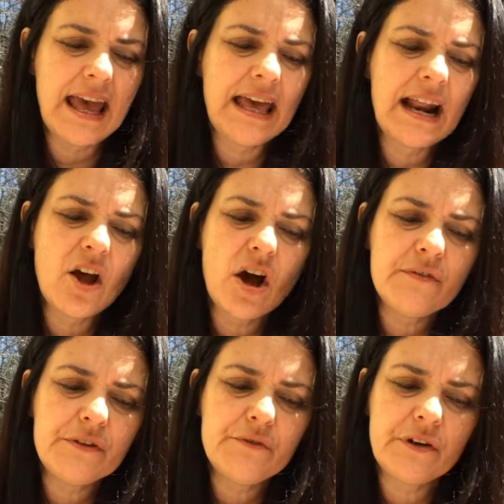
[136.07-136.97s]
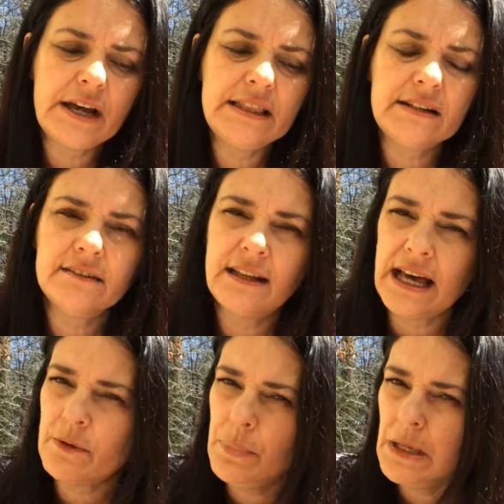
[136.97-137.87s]
And I often find that a
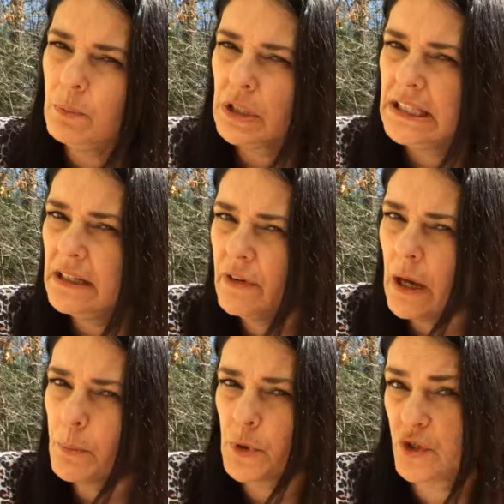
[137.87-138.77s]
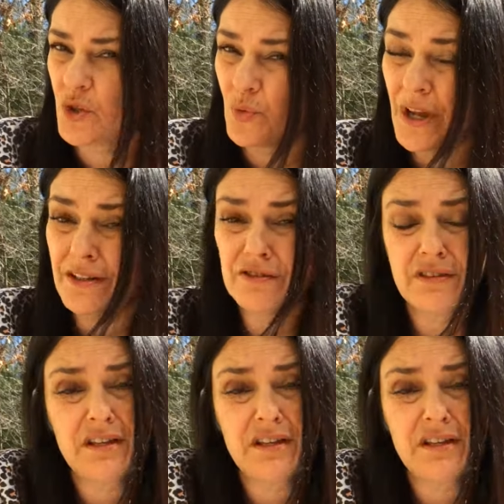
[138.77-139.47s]
lot of people give up or surrender.